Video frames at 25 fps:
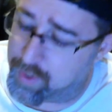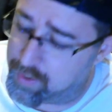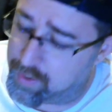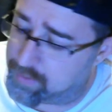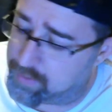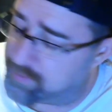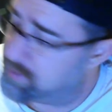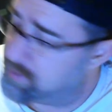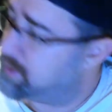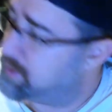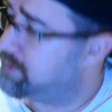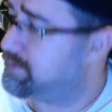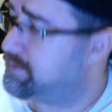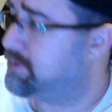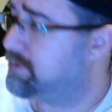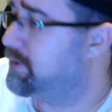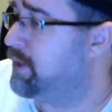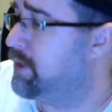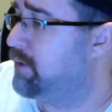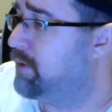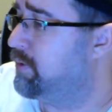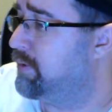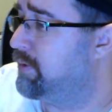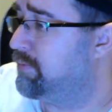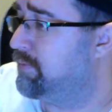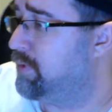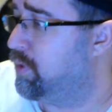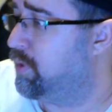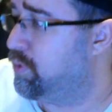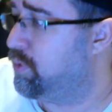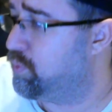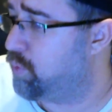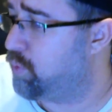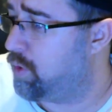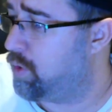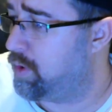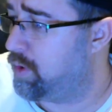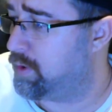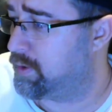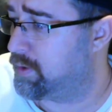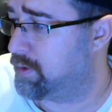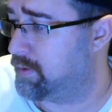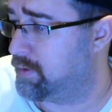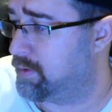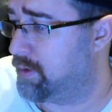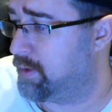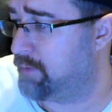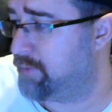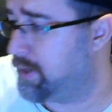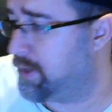to these, they don't even hold water.
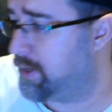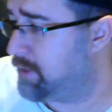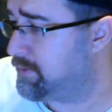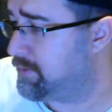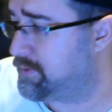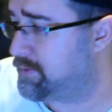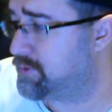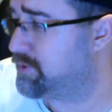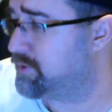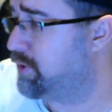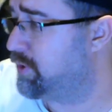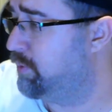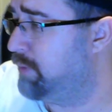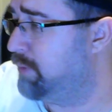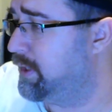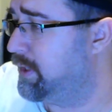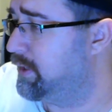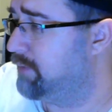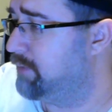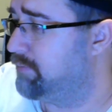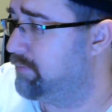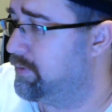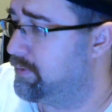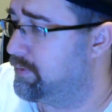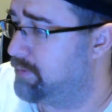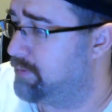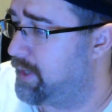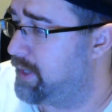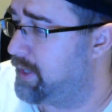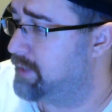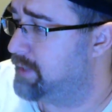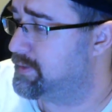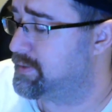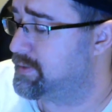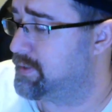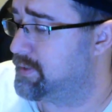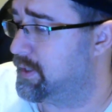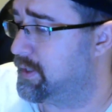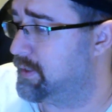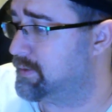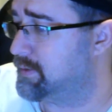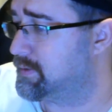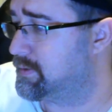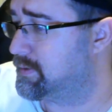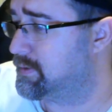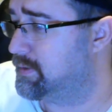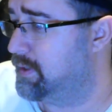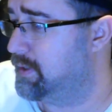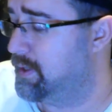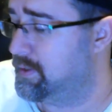I've had so many different
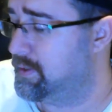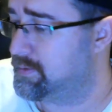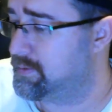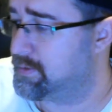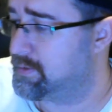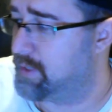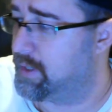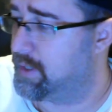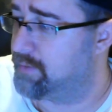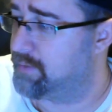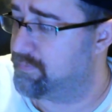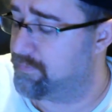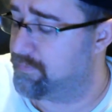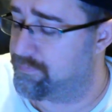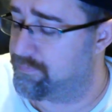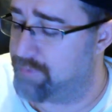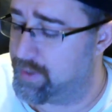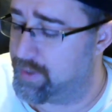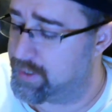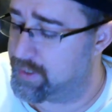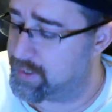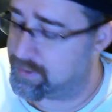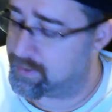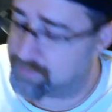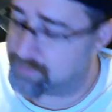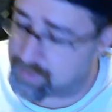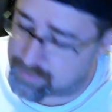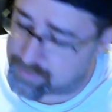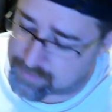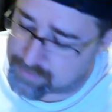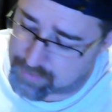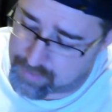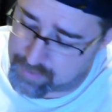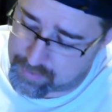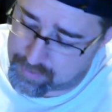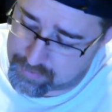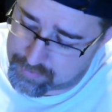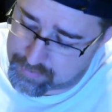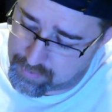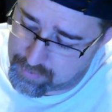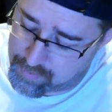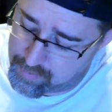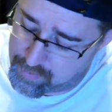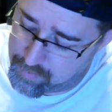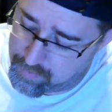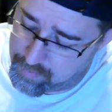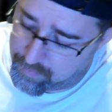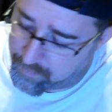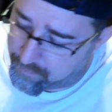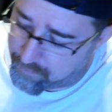headsets. It's not even funny. And these things
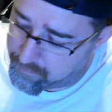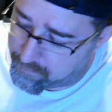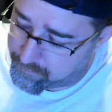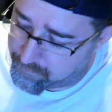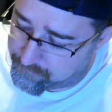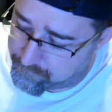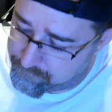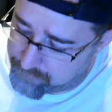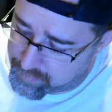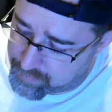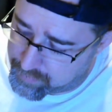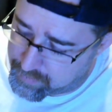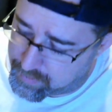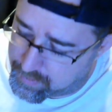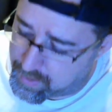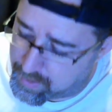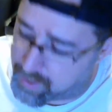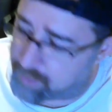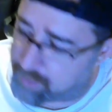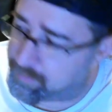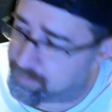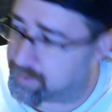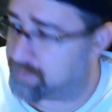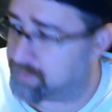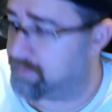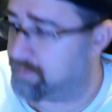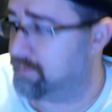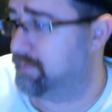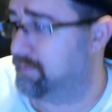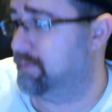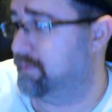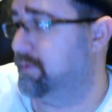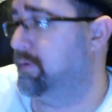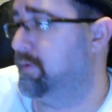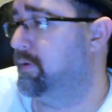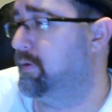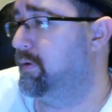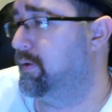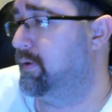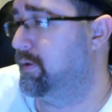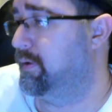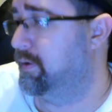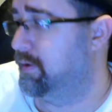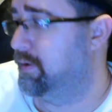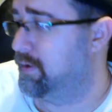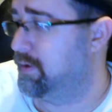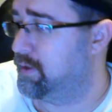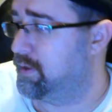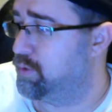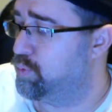are phenomenal.
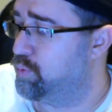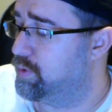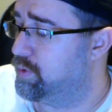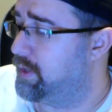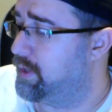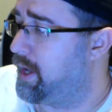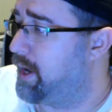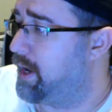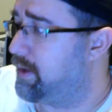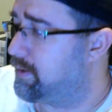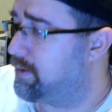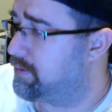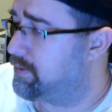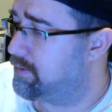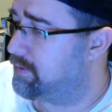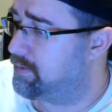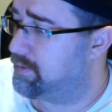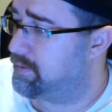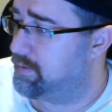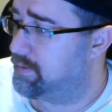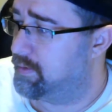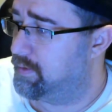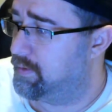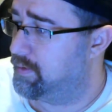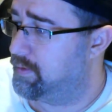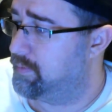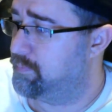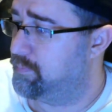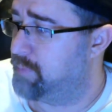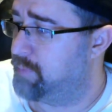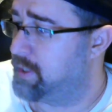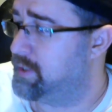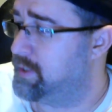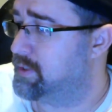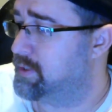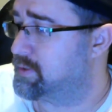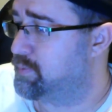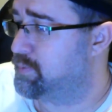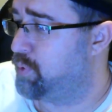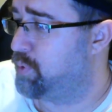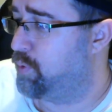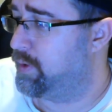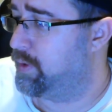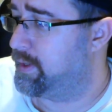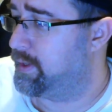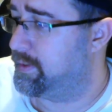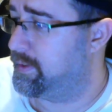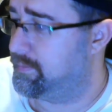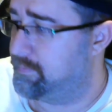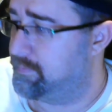You will not be
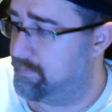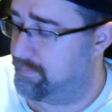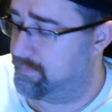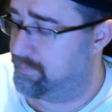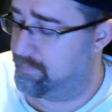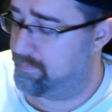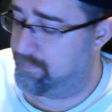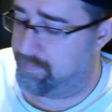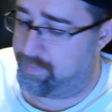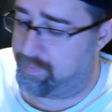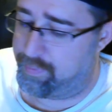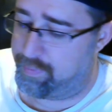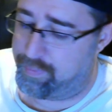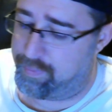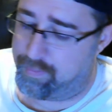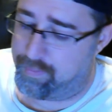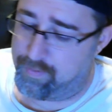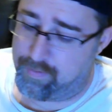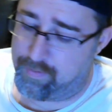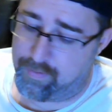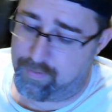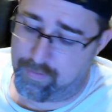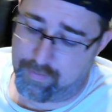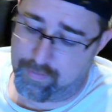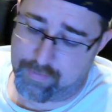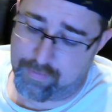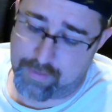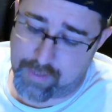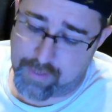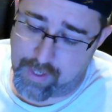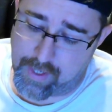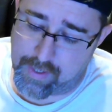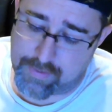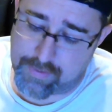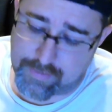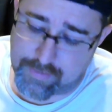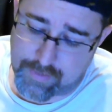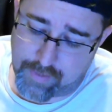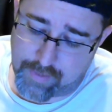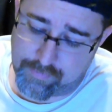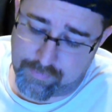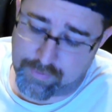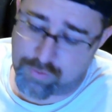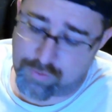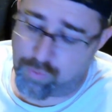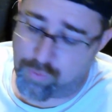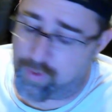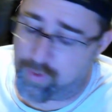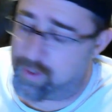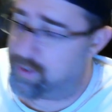disappointed. The
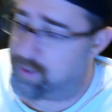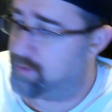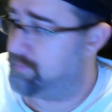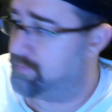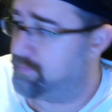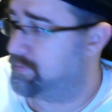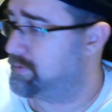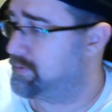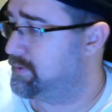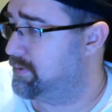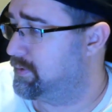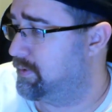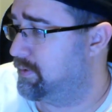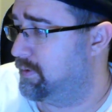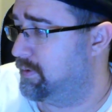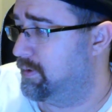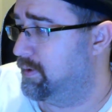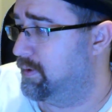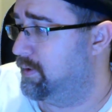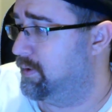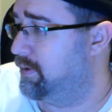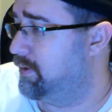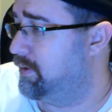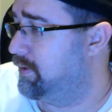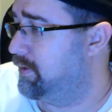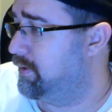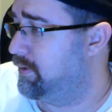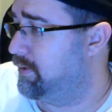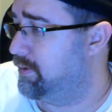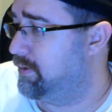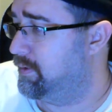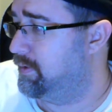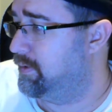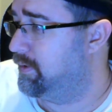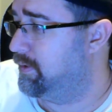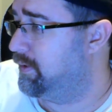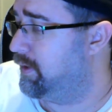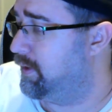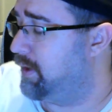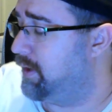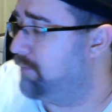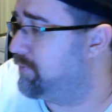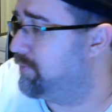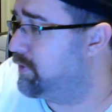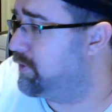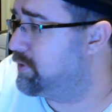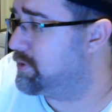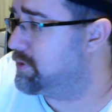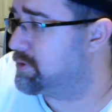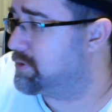K712s. If
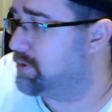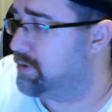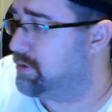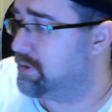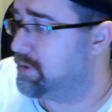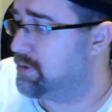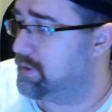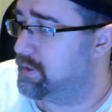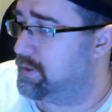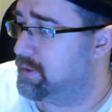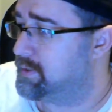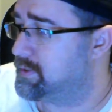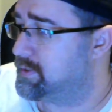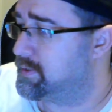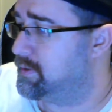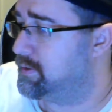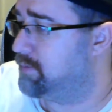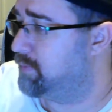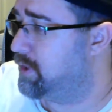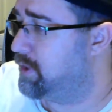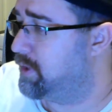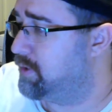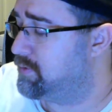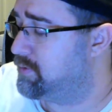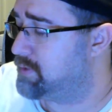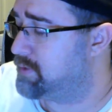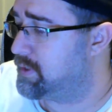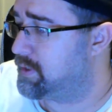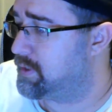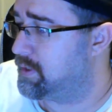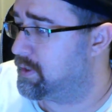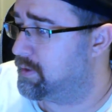you're just looking to listen to music and